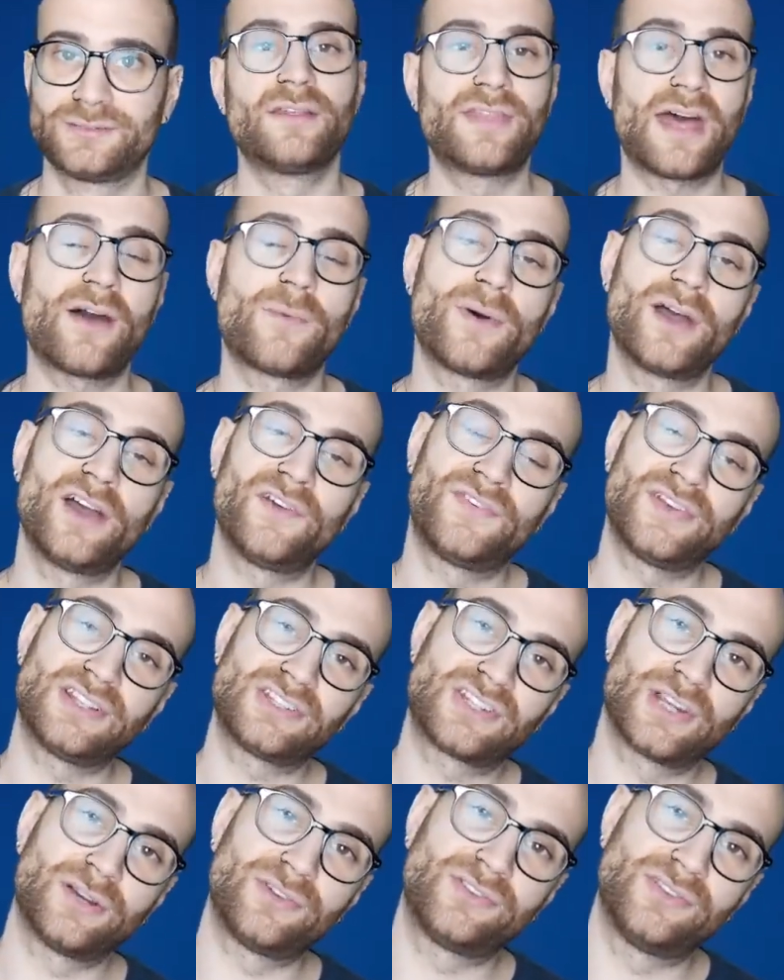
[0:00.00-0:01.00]
That way I think
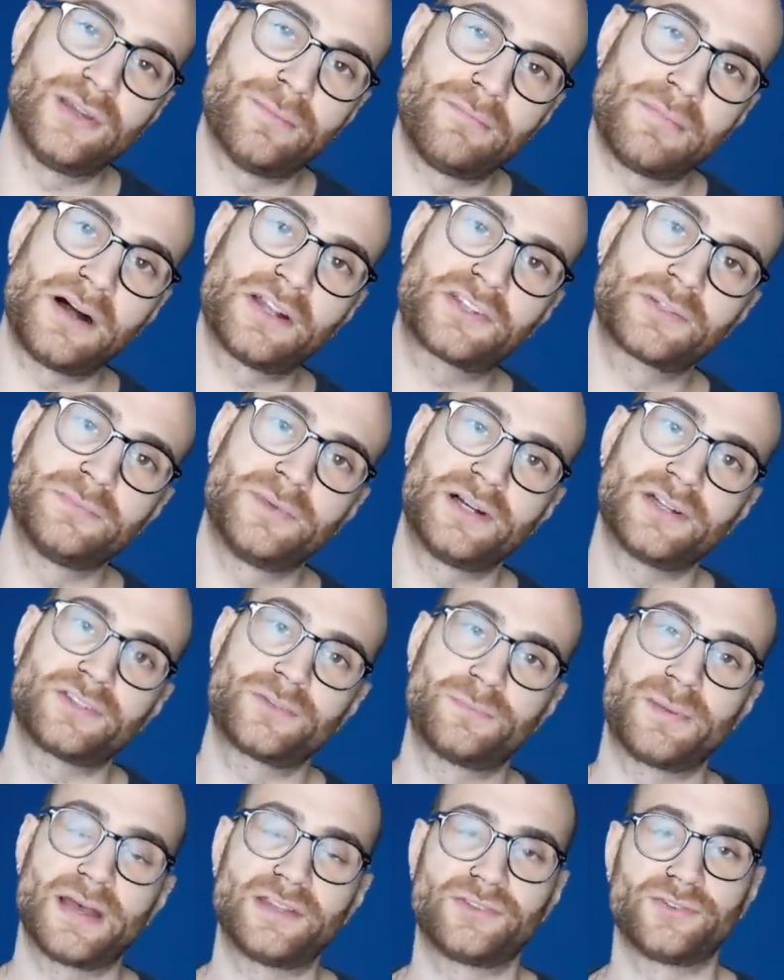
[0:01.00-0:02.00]
Chelsea are much
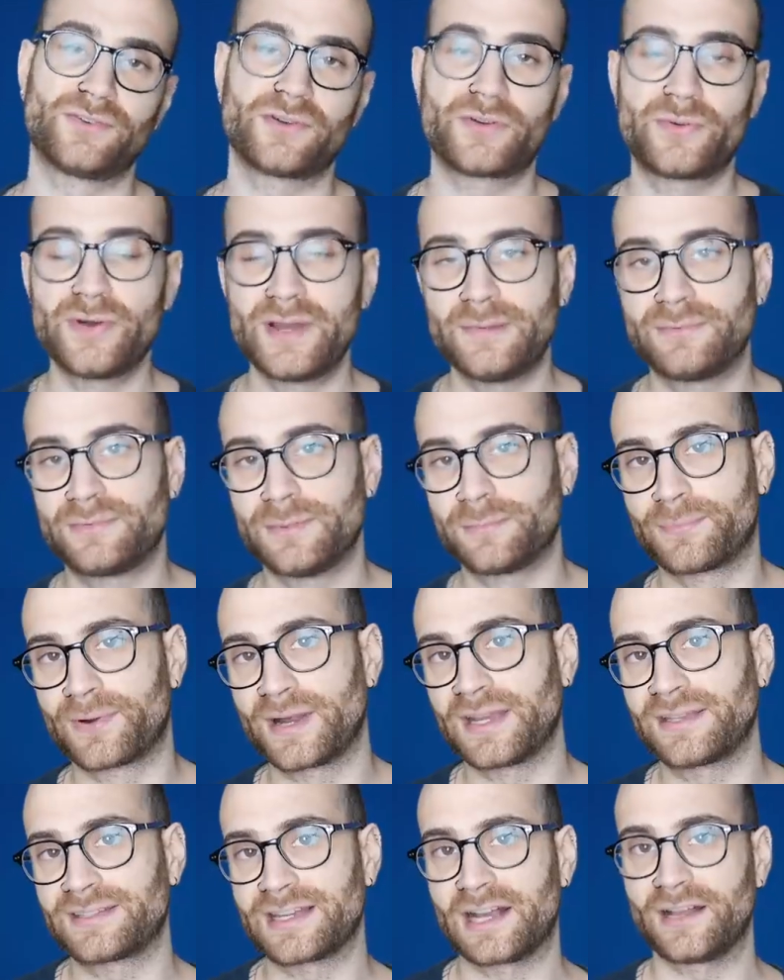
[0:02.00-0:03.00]
much better equipped to
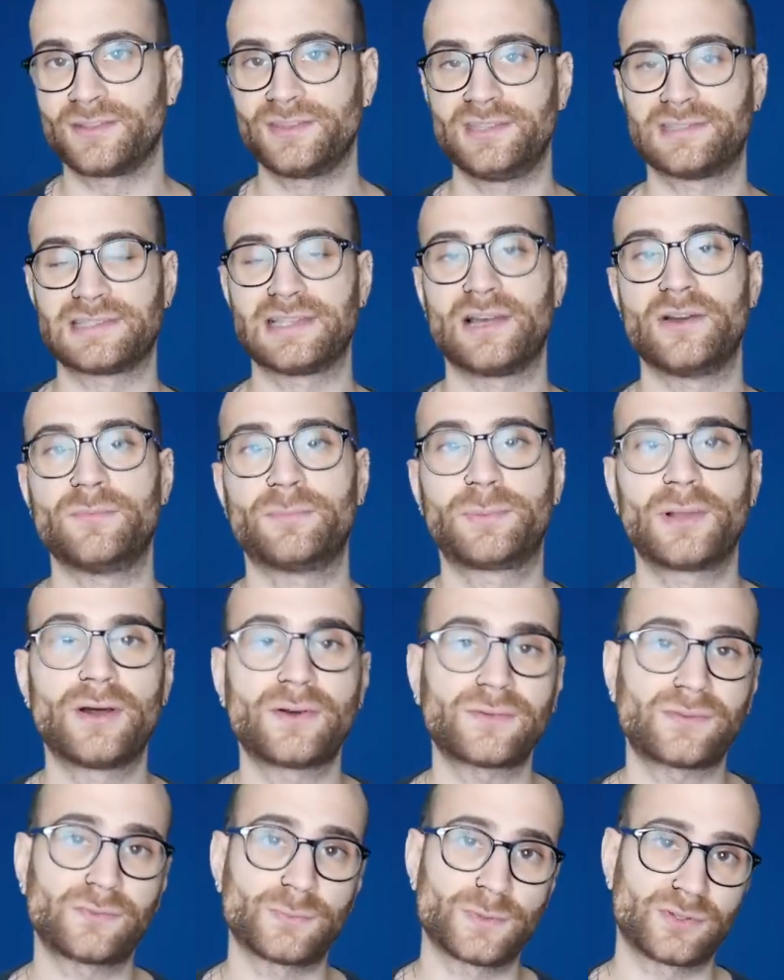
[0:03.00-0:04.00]
break down these low
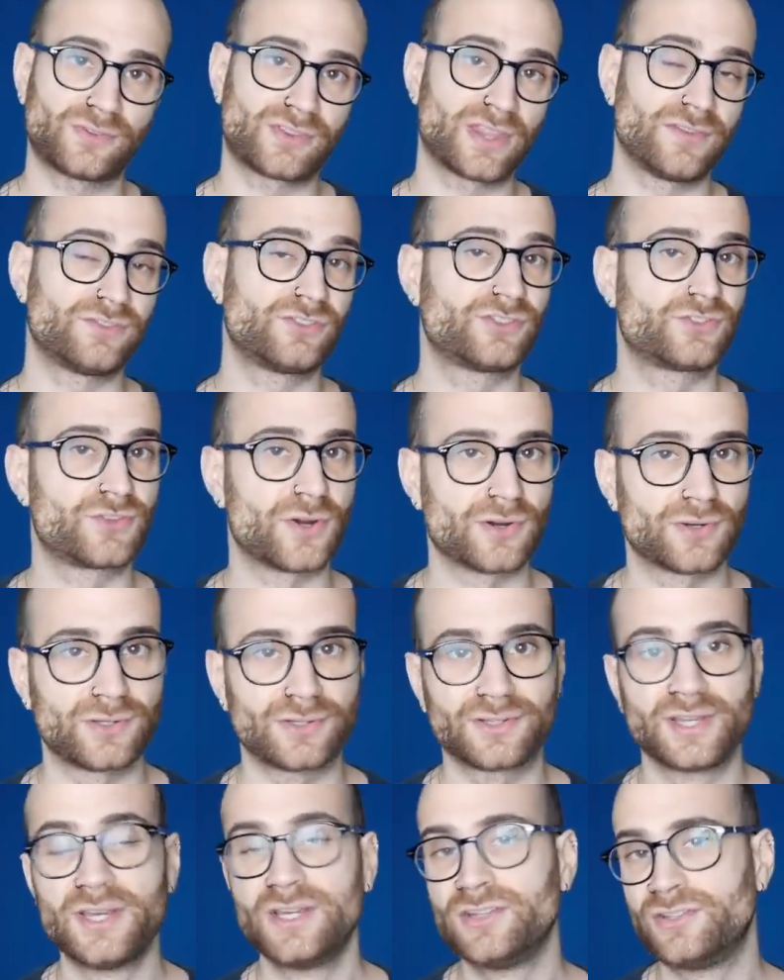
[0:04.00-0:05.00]
blocks which they've
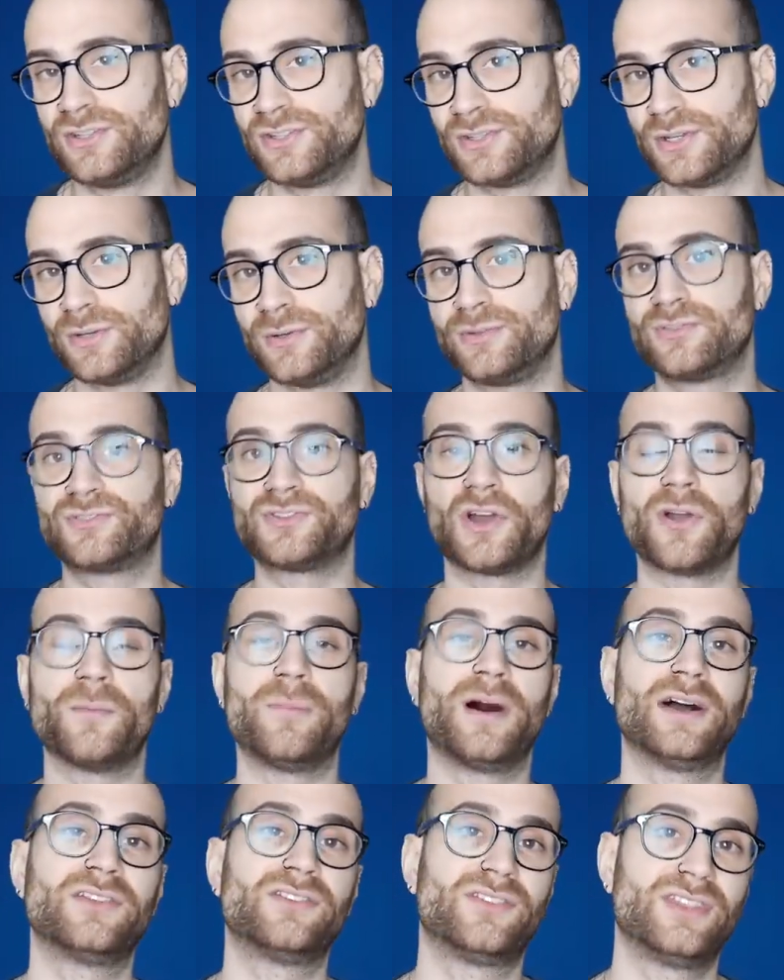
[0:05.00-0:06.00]
struggled to do so
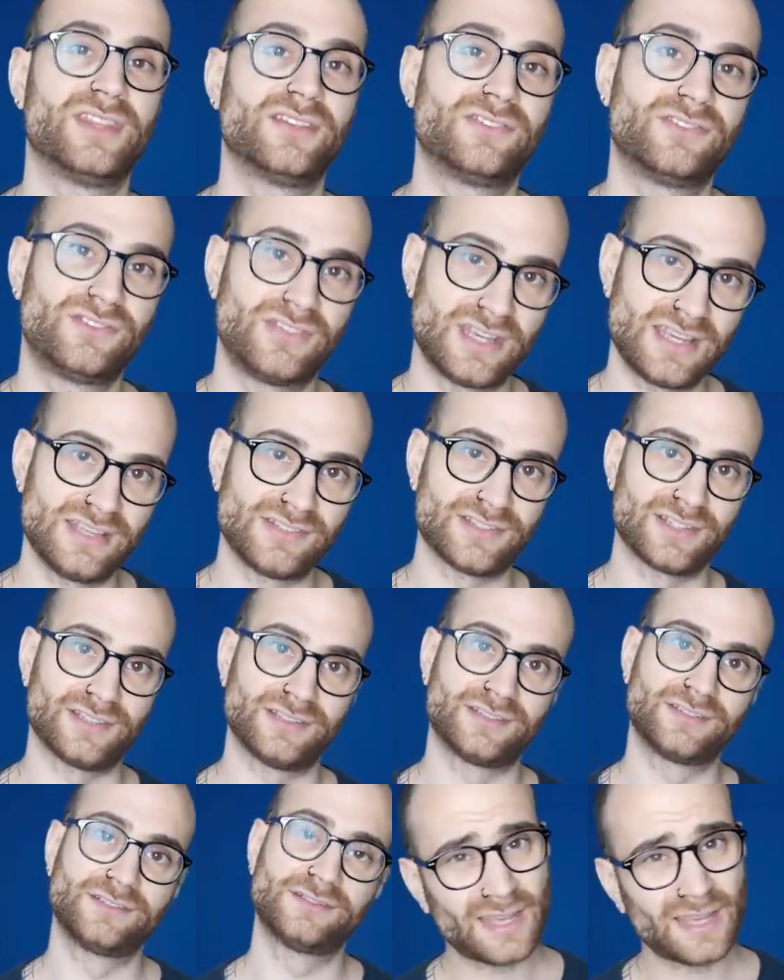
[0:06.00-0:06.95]
much this season.